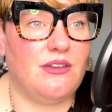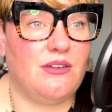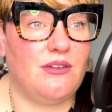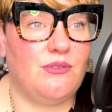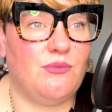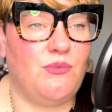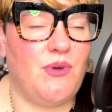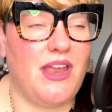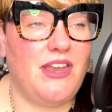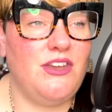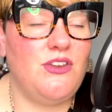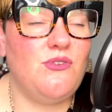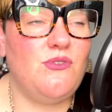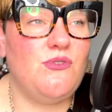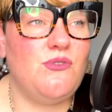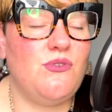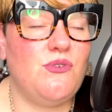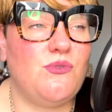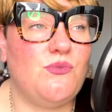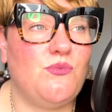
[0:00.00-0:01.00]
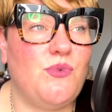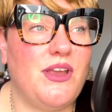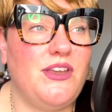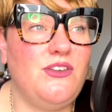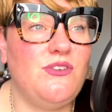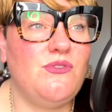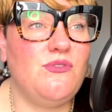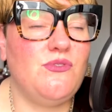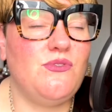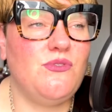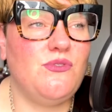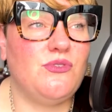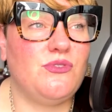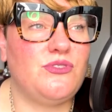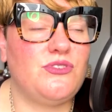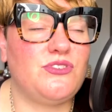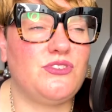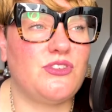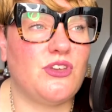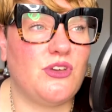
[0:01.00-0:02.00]
when you're
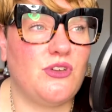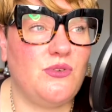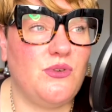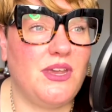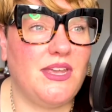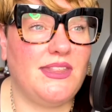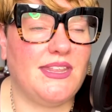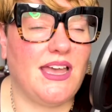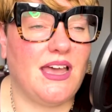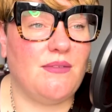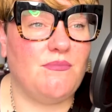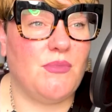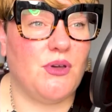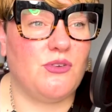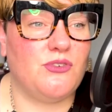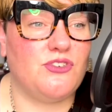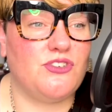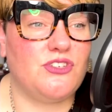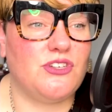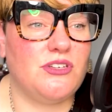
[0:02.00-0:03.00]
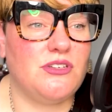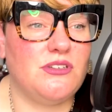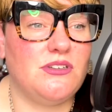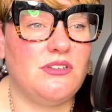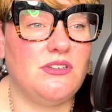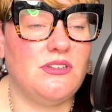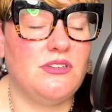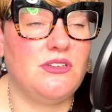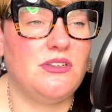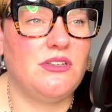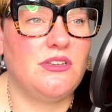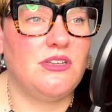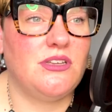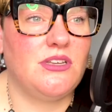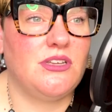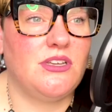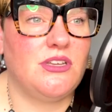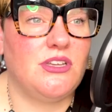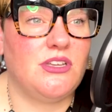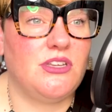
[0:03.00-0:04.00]
so in that emotion,
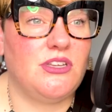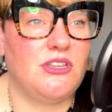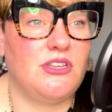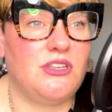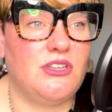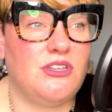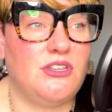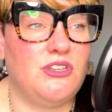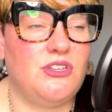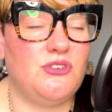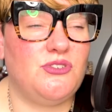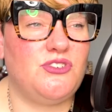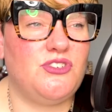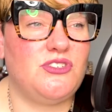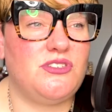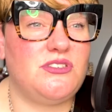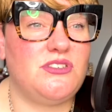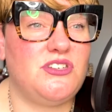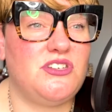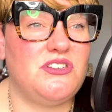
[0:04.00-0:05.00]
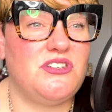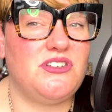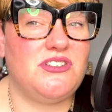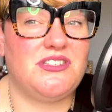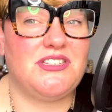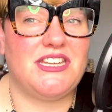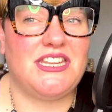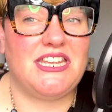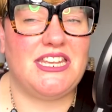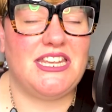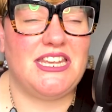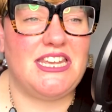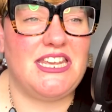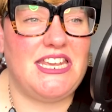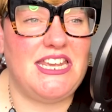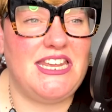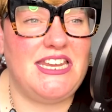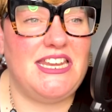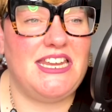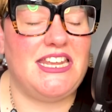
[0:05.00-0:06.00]
you're just
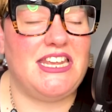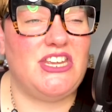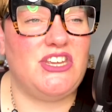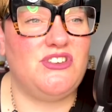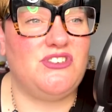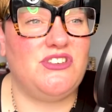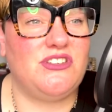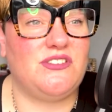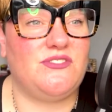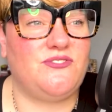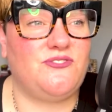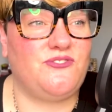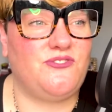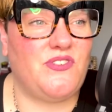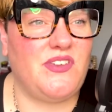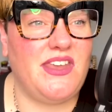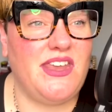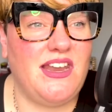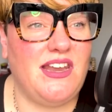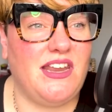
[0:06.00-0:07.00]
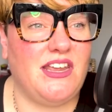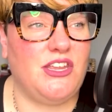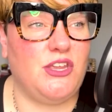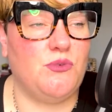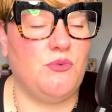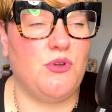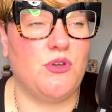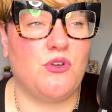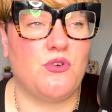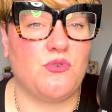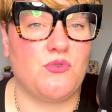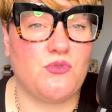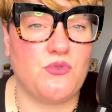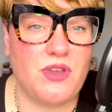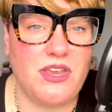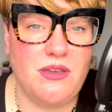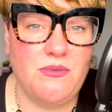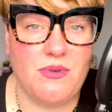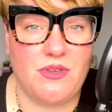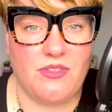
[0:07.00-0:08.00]
in it, you just feel it, you
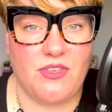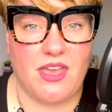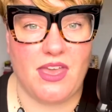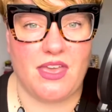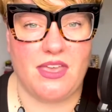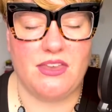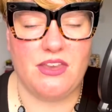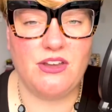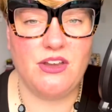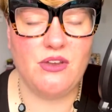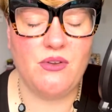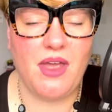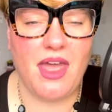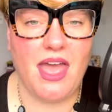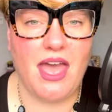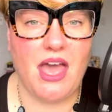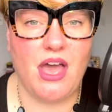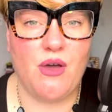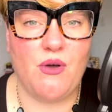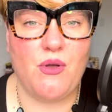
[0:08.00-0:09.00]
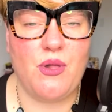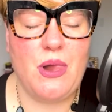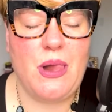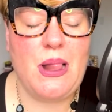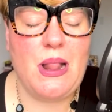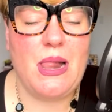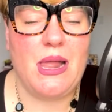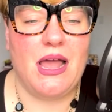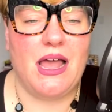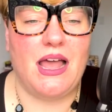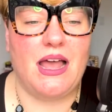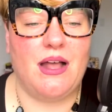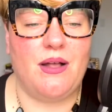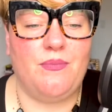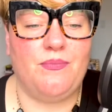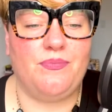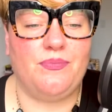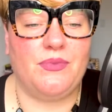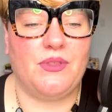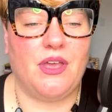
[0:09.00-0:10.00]
agree with it. You know how
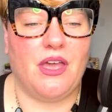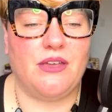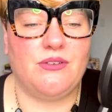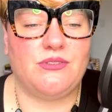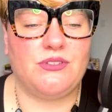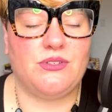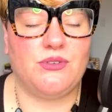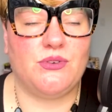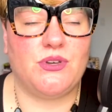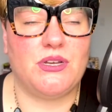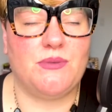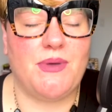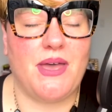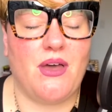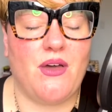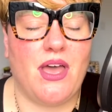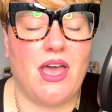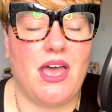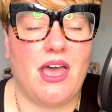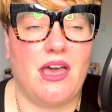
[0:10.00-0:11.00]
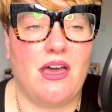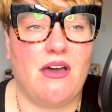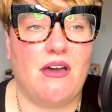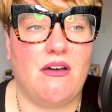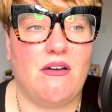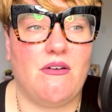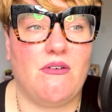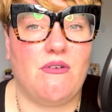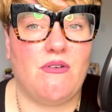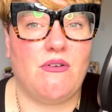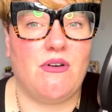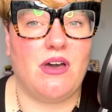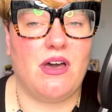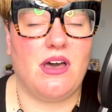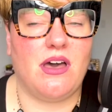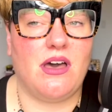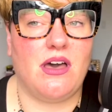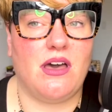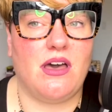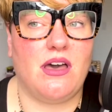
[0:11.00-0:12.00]
I was talking about how
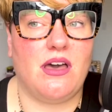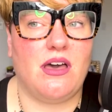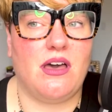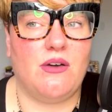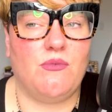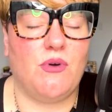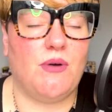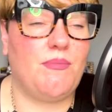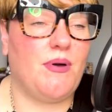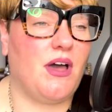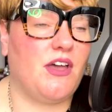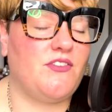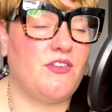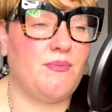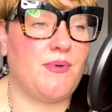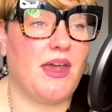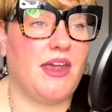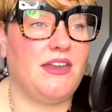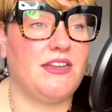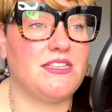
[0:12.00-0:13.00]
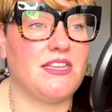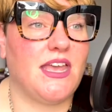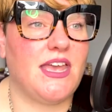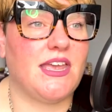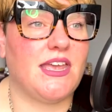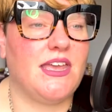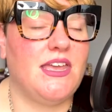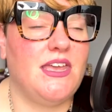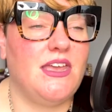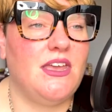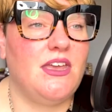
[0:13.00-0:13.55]
one part of your brain is like,